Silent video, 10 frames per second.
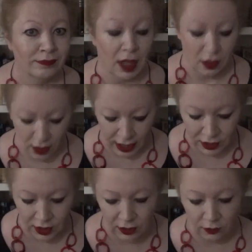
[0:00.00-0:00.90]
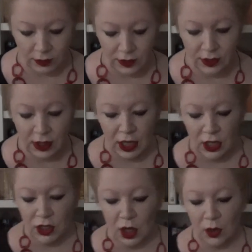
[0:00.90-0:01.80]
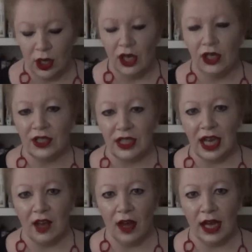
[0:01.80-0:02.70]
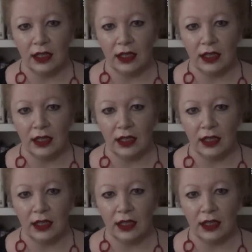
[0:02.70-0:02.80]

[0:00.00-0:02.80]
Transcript: That's the difference. So you can see I've had